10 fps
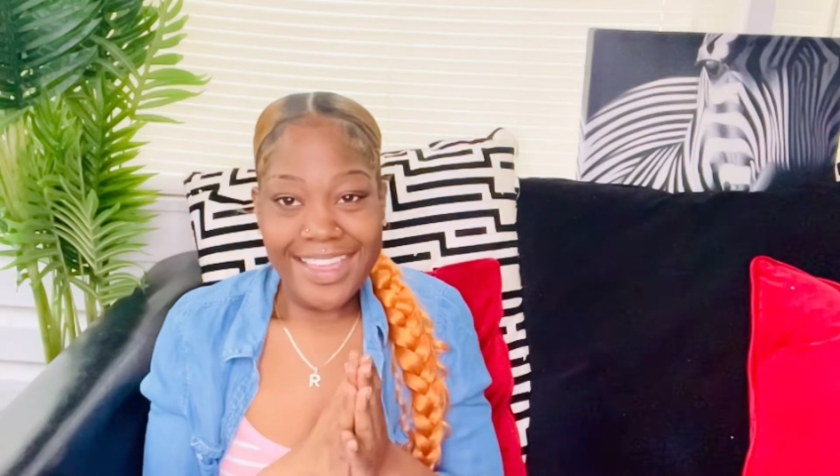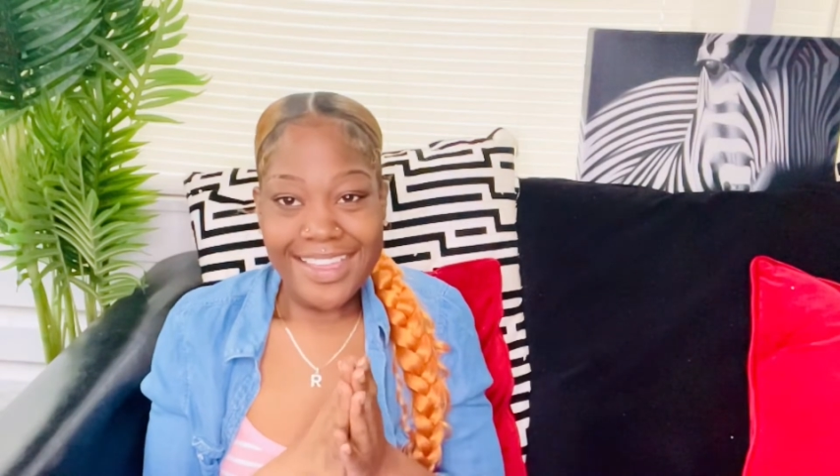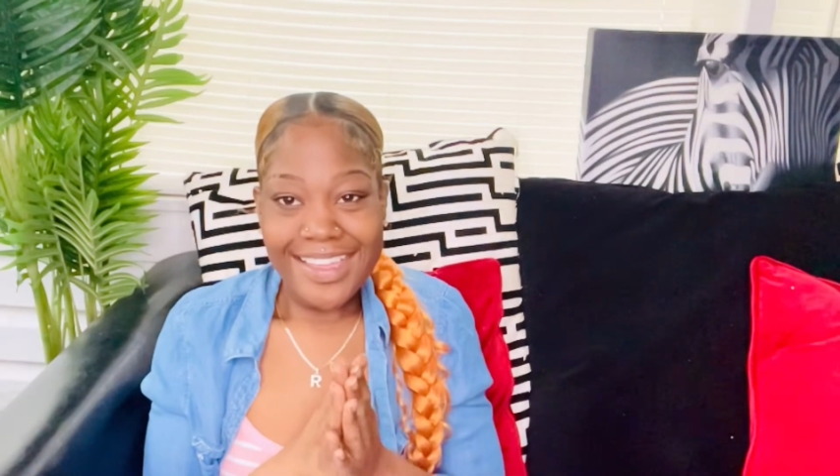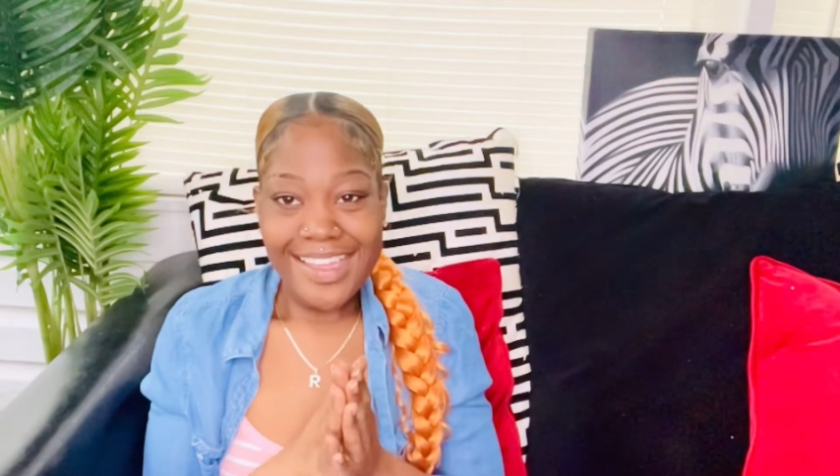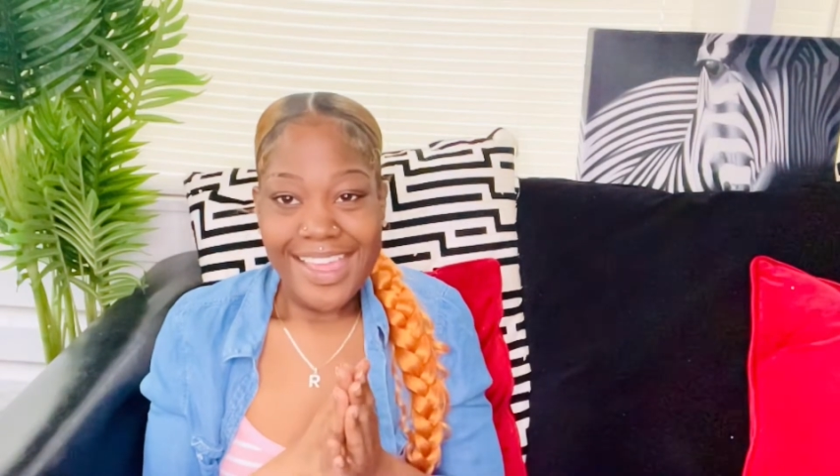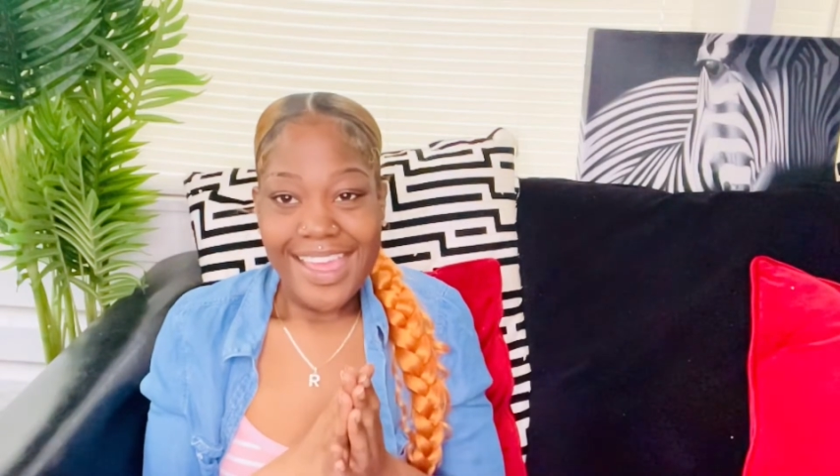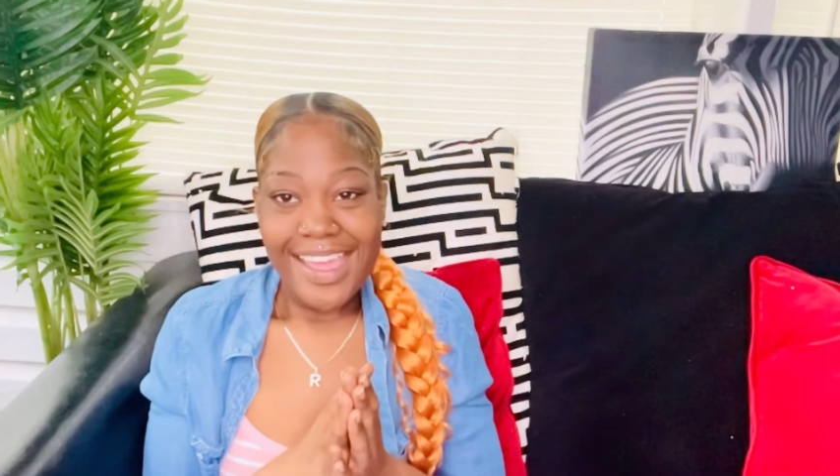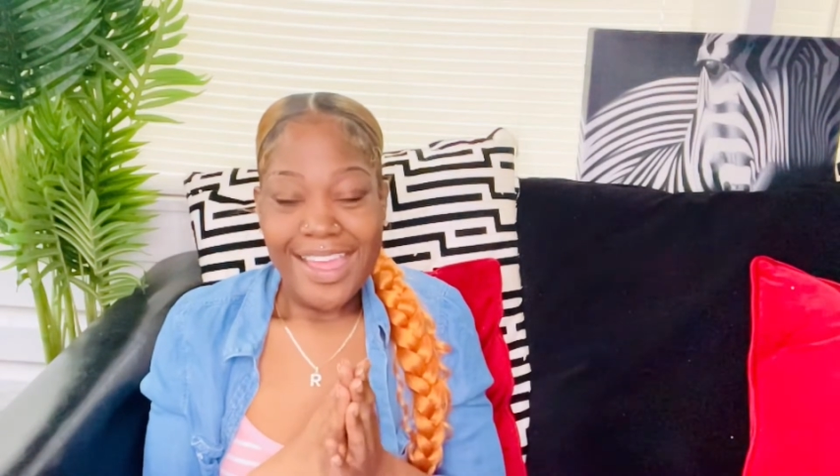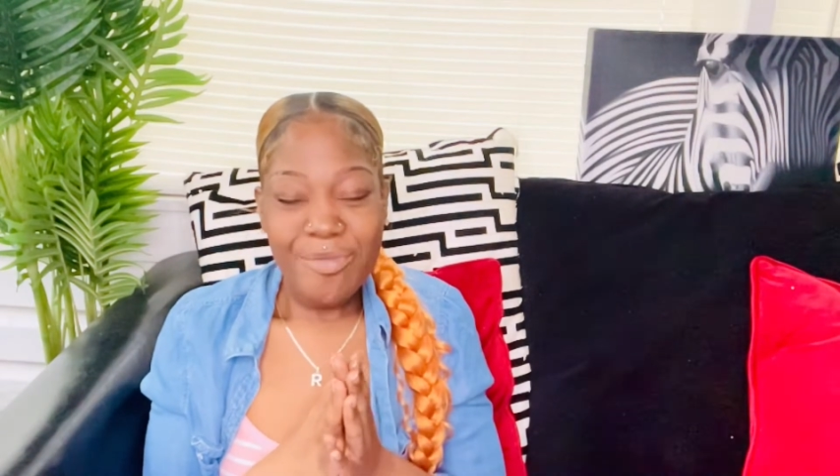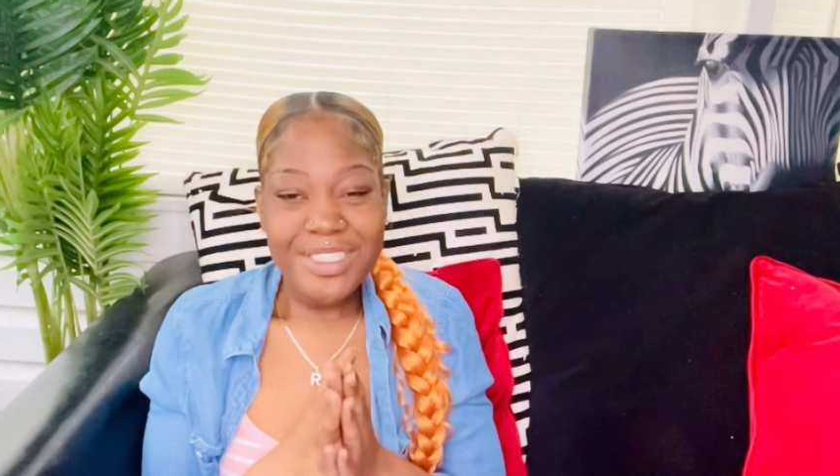
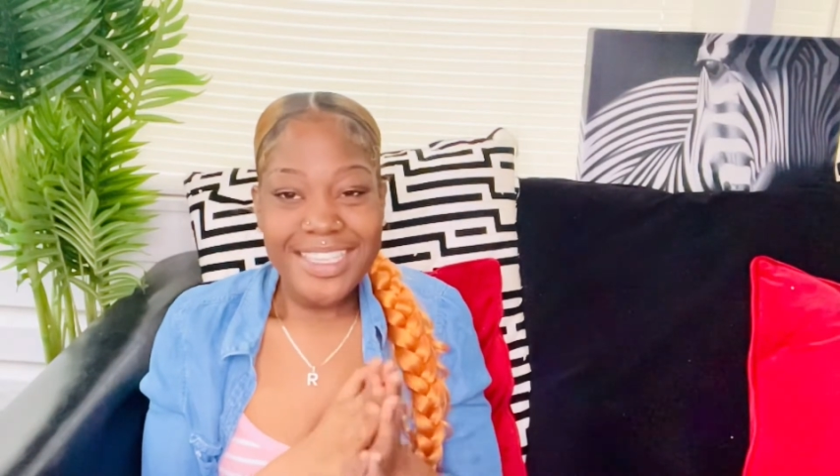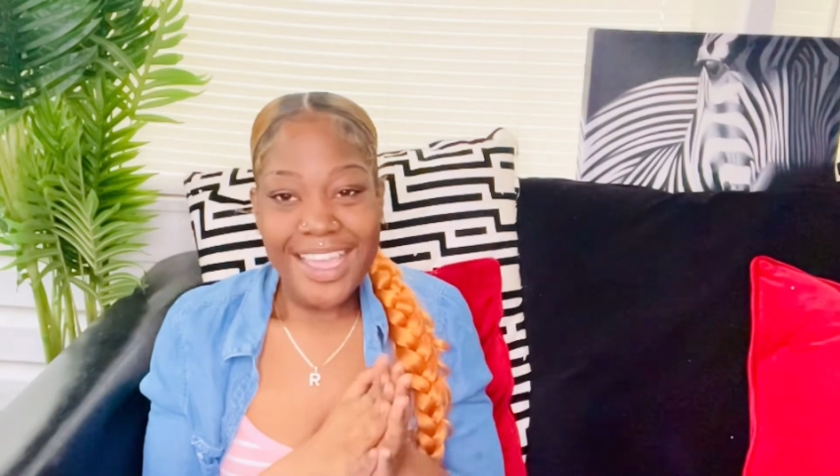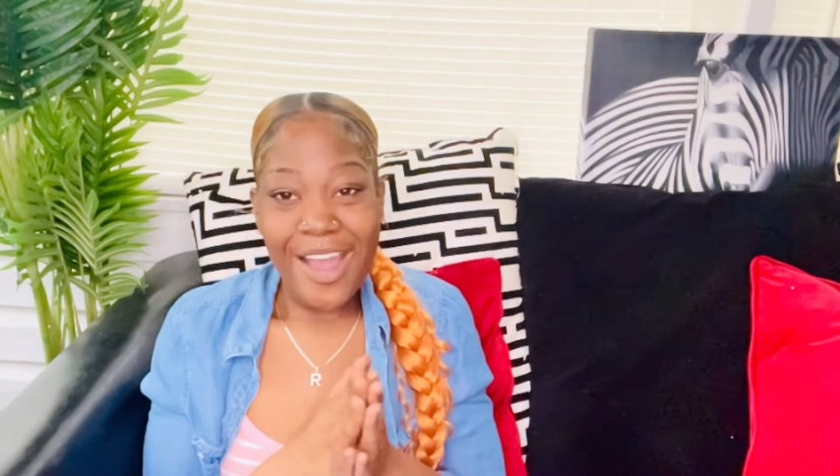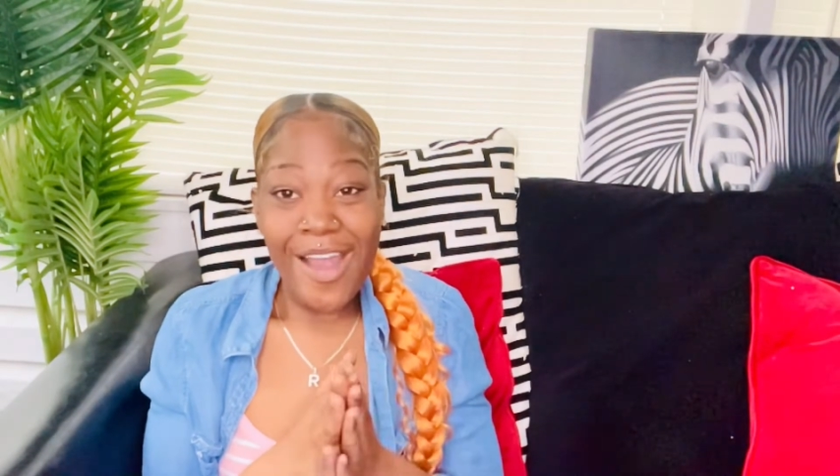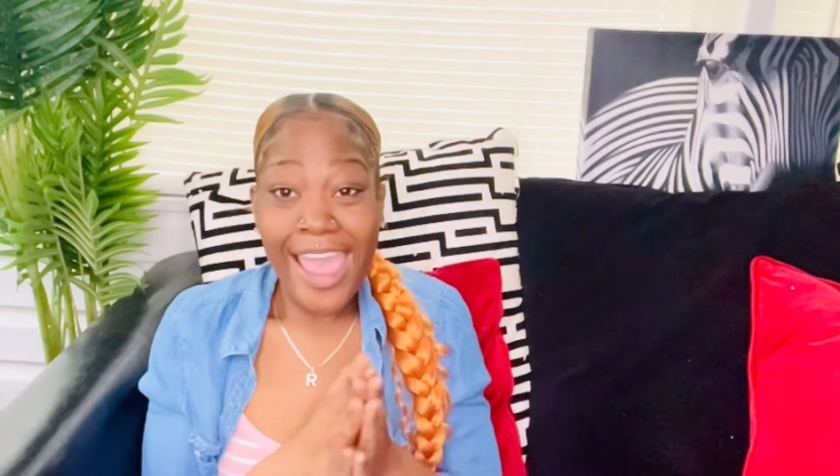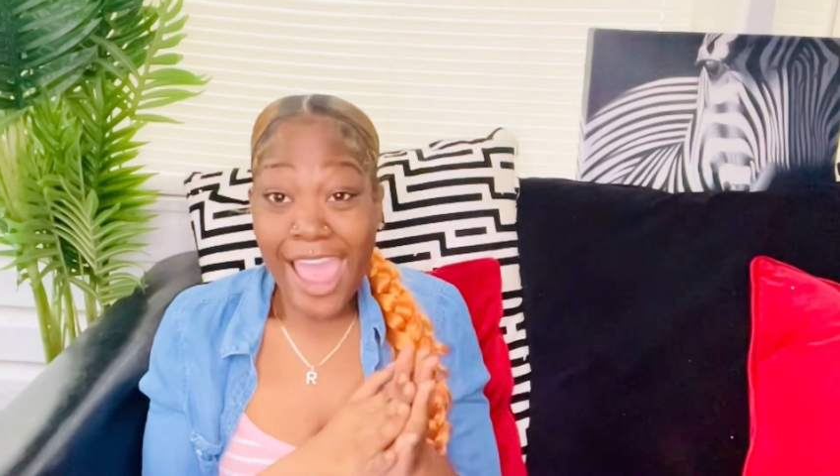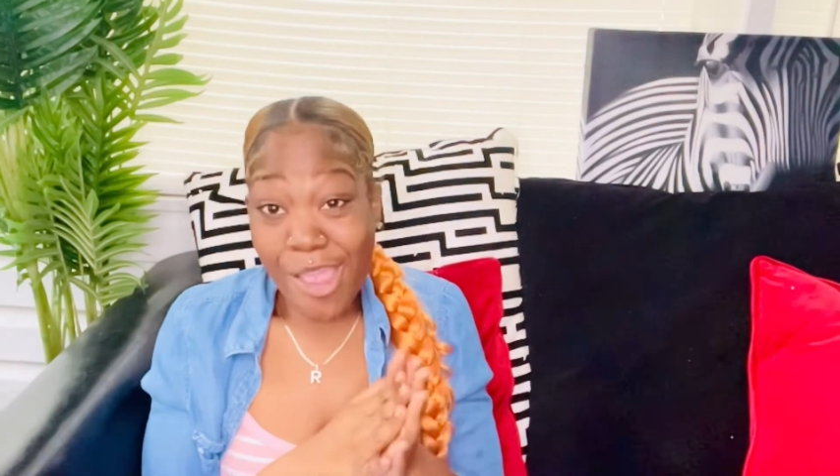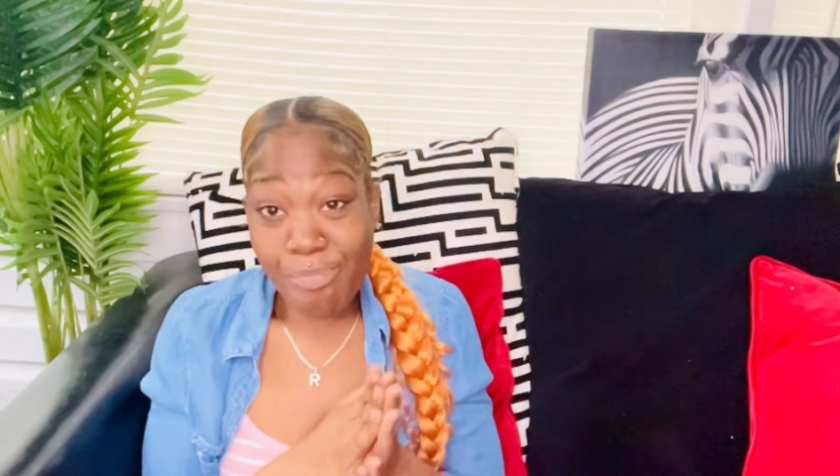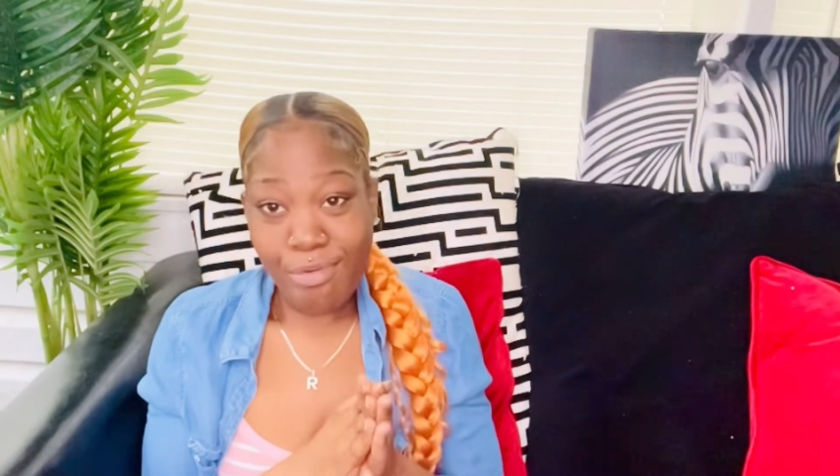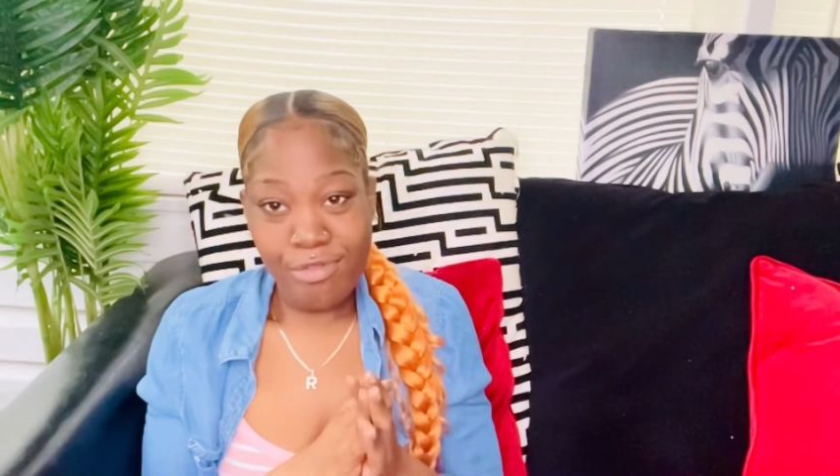let me tell y'all,
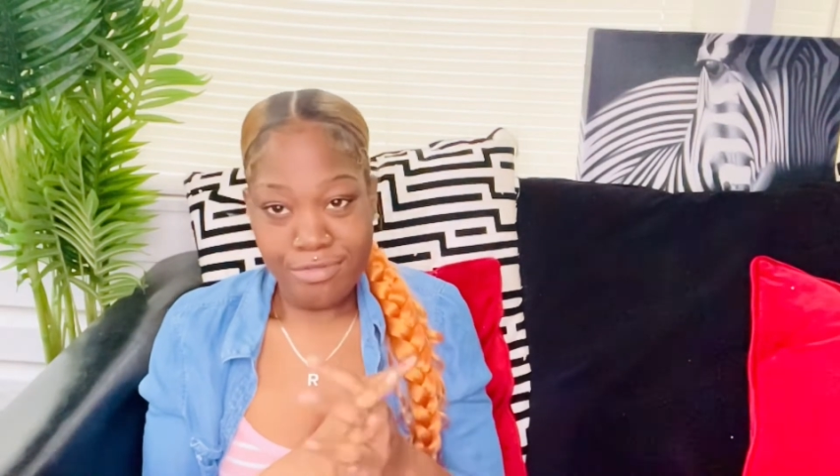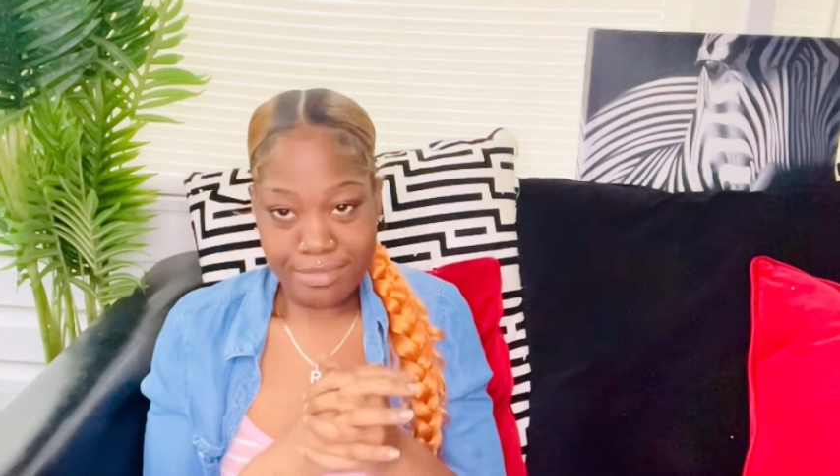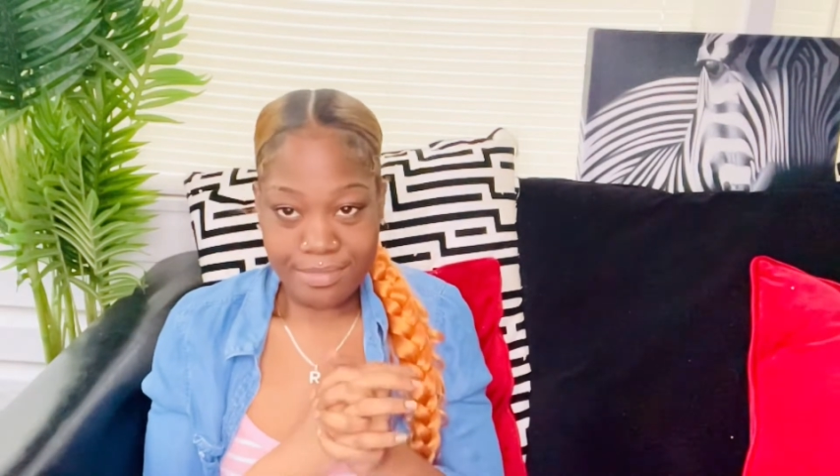April,